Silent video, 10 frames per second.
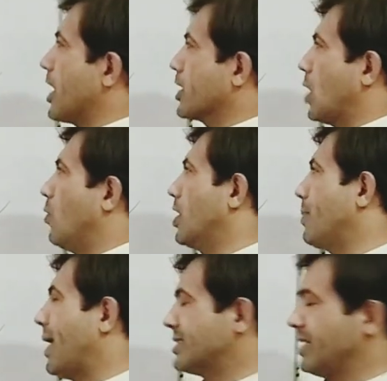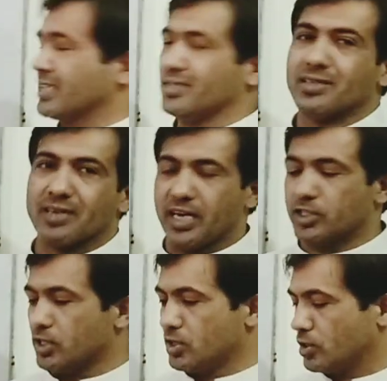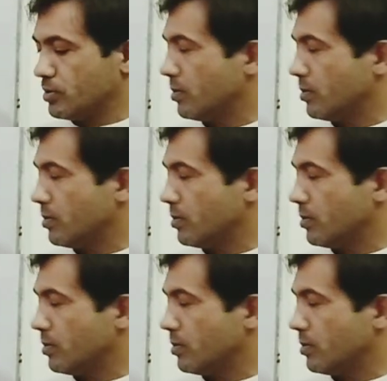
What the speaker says: are covered by international relations,